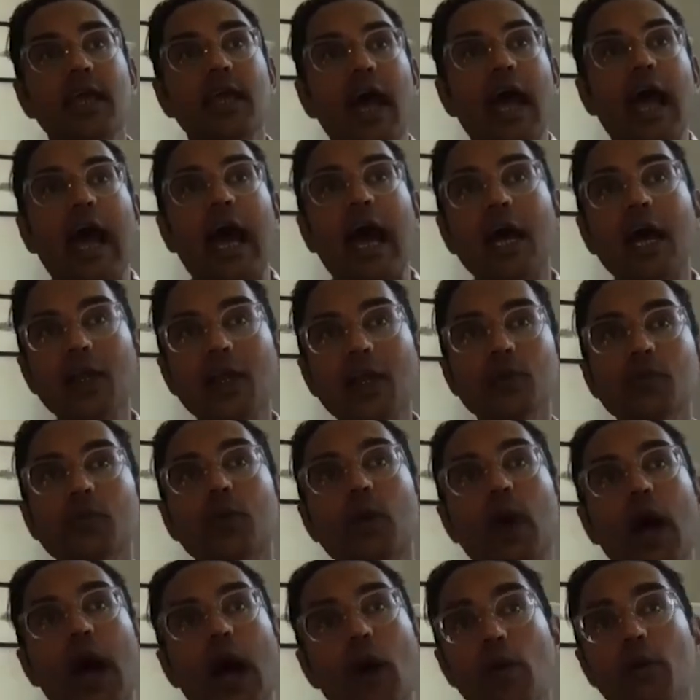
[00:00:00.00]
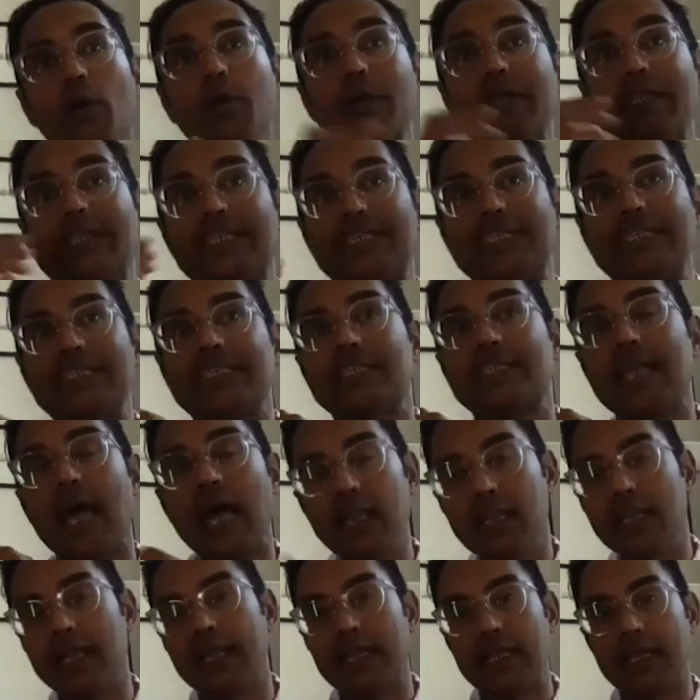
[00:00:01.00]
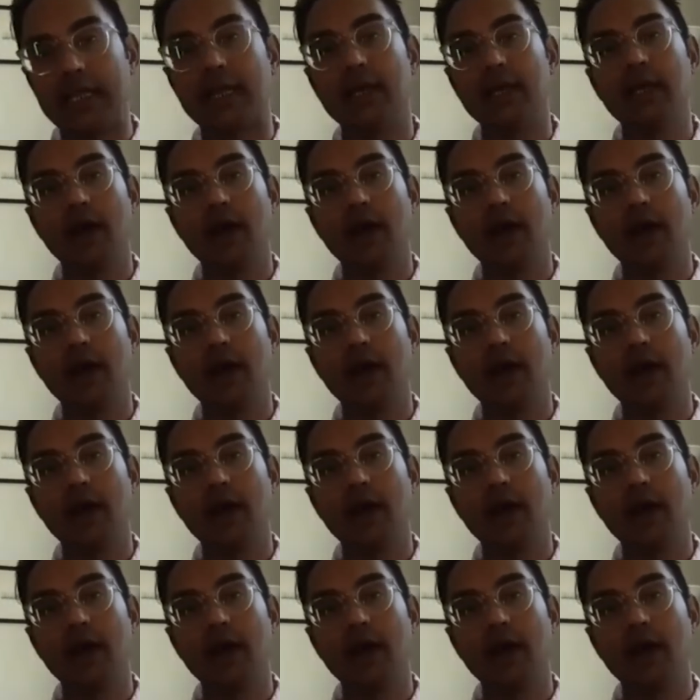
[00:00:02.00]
how are we selling